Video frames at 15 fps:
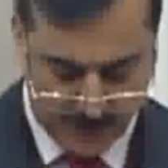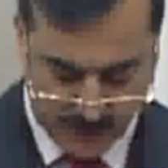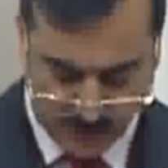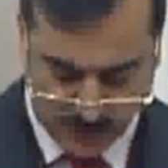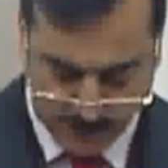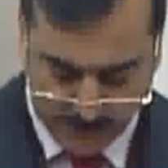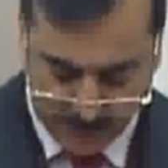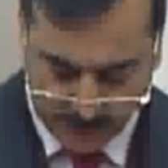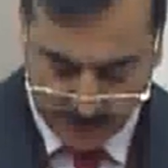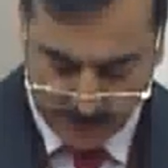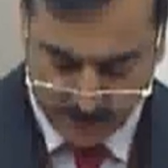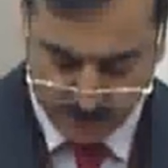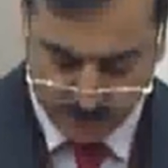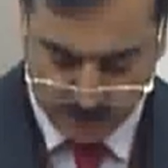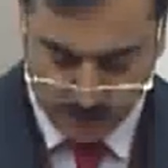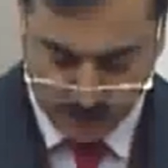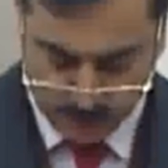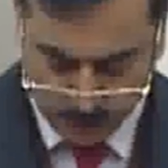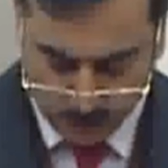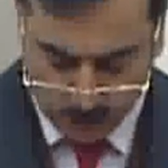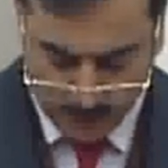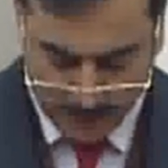Mr. Speaker, through
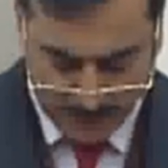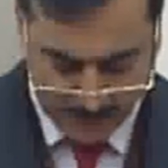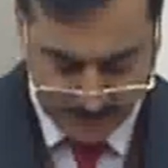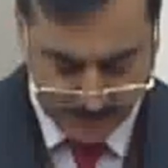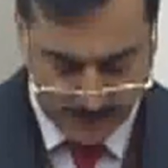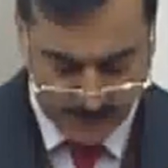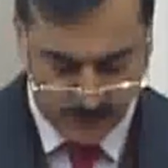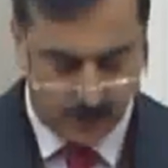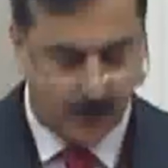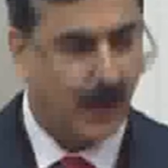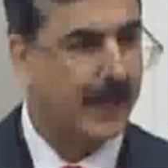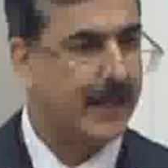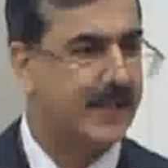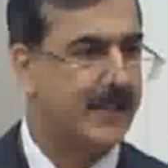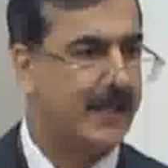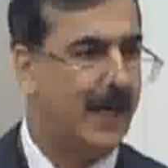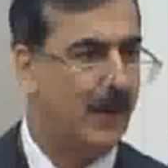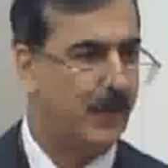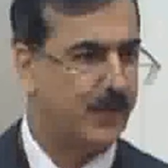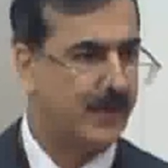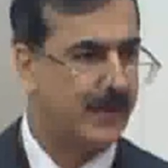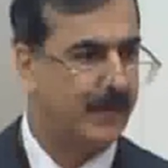you and this august
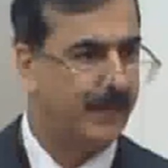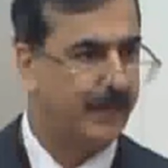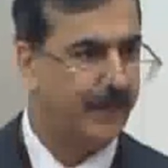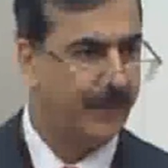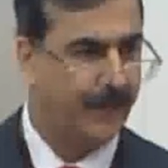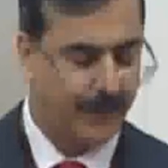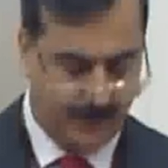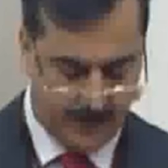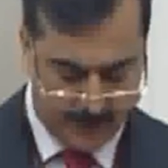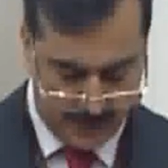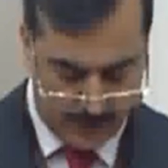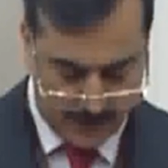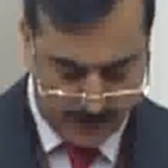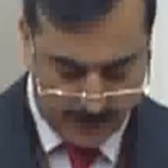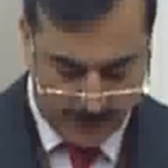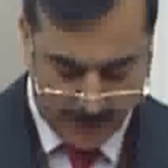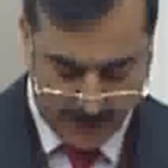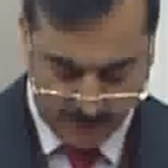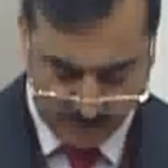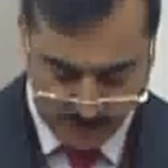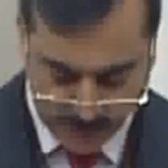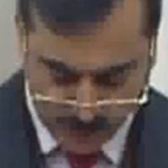House,
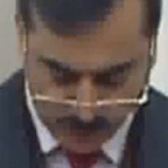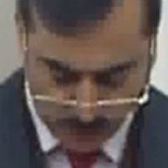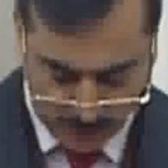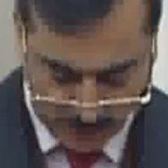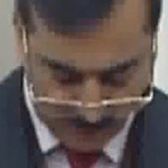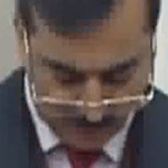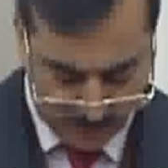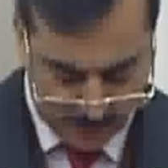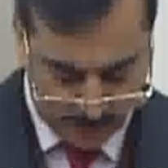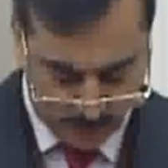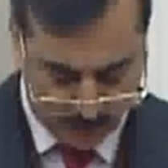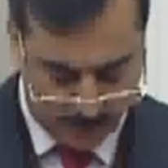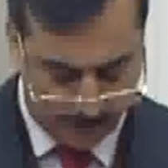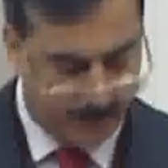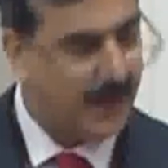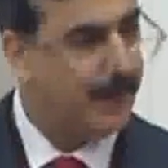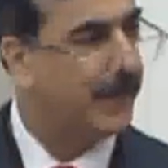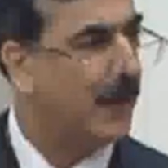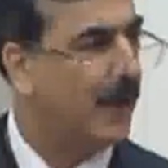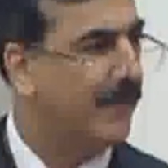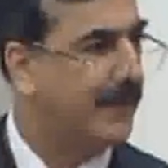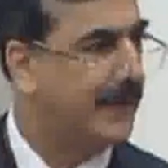I wish to convey to the
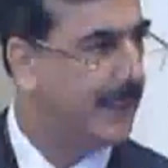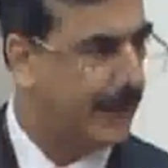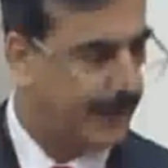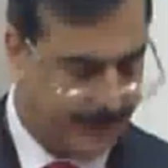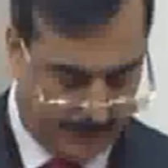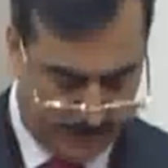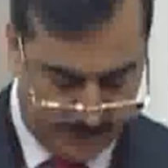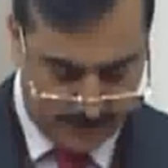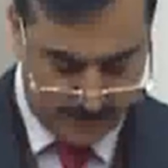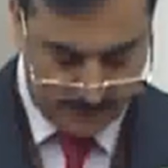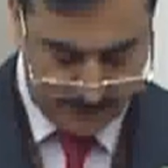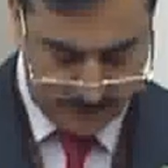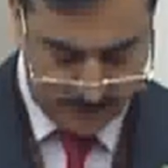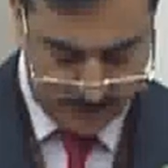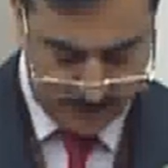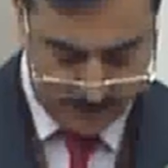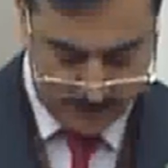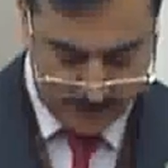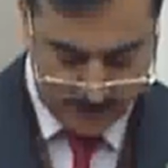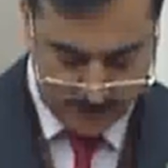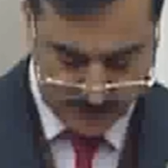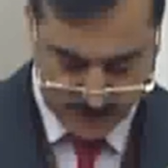people of Turkey
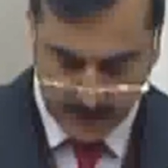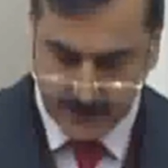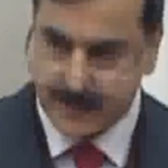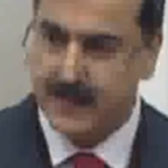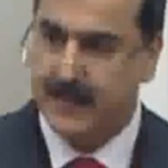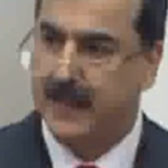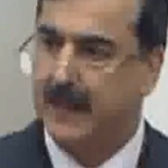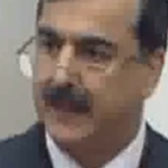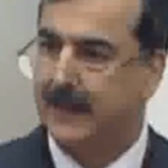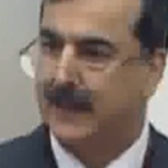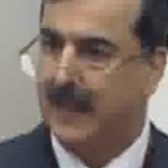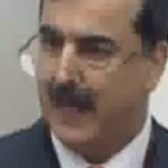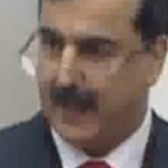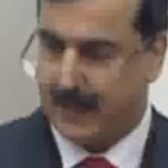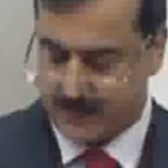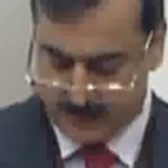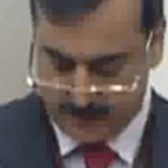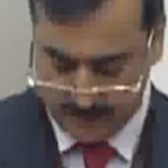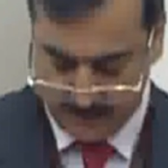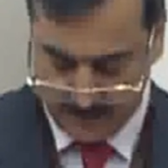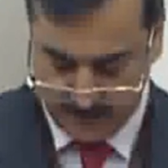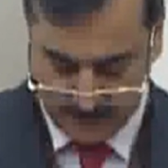sincere
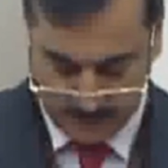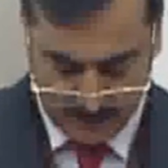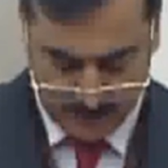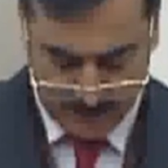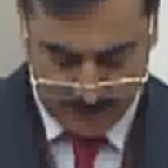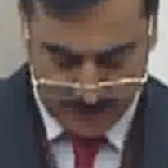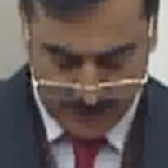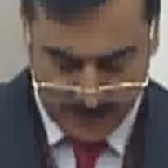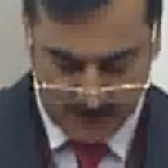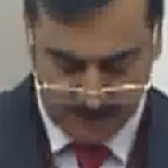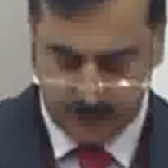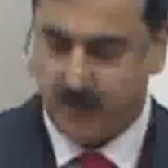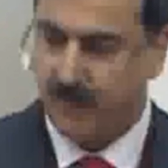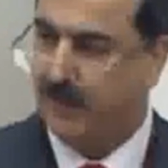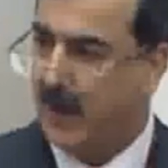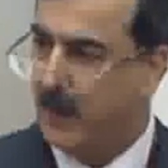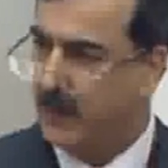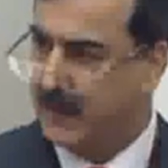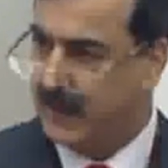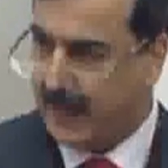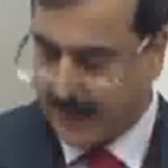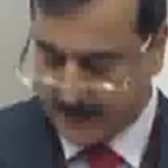thanks and
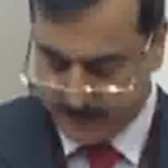profound